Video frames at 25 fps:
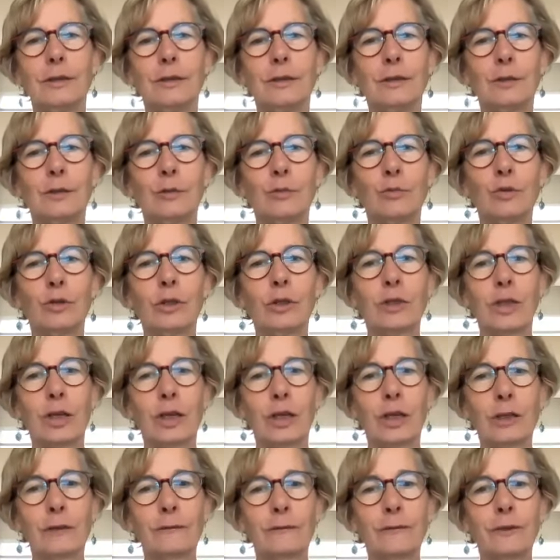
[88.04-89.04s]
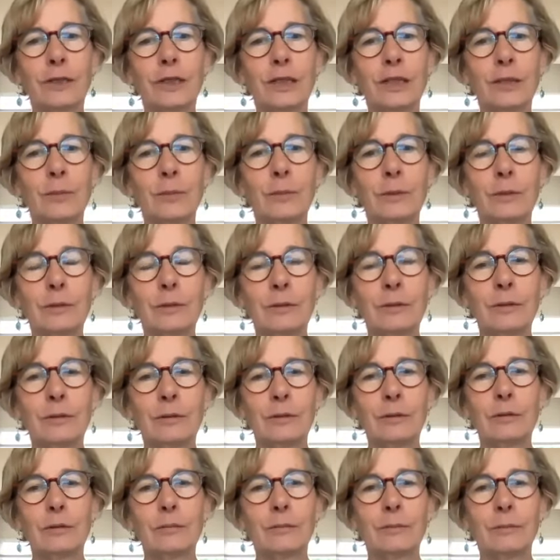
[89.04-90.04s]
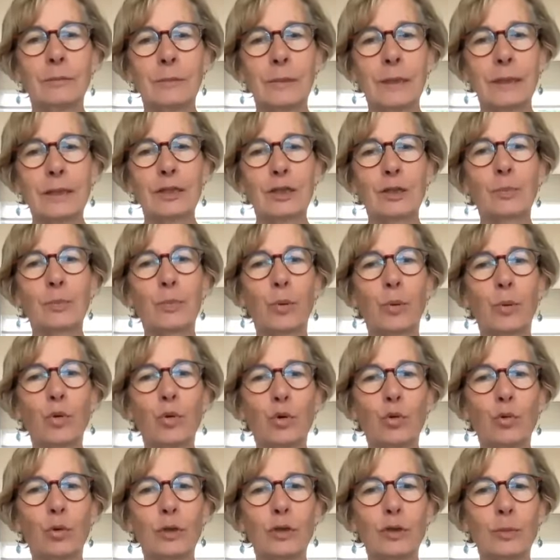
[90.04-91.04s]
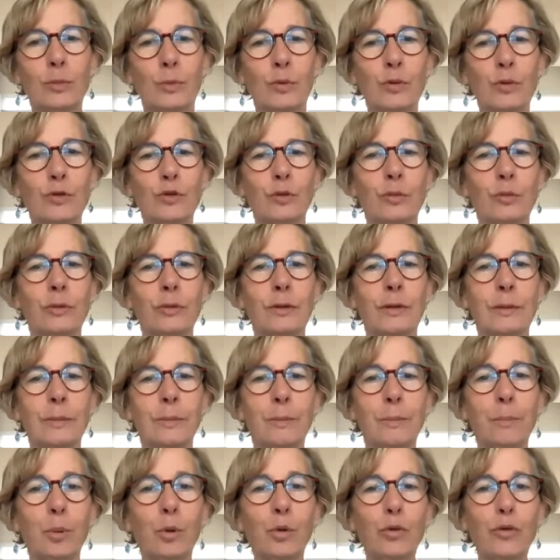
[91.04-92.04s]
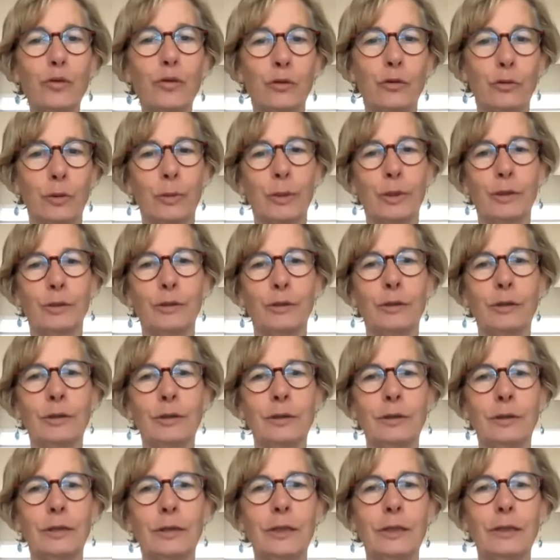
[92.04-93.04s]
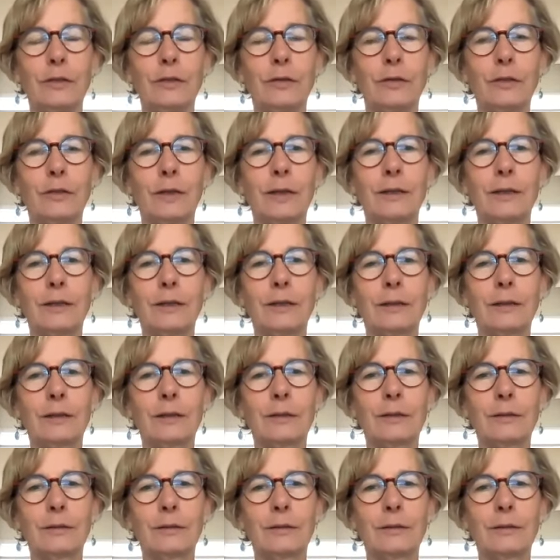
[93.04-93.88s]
what it's like for them, and explore what's possible and ponder about it. Indeed, like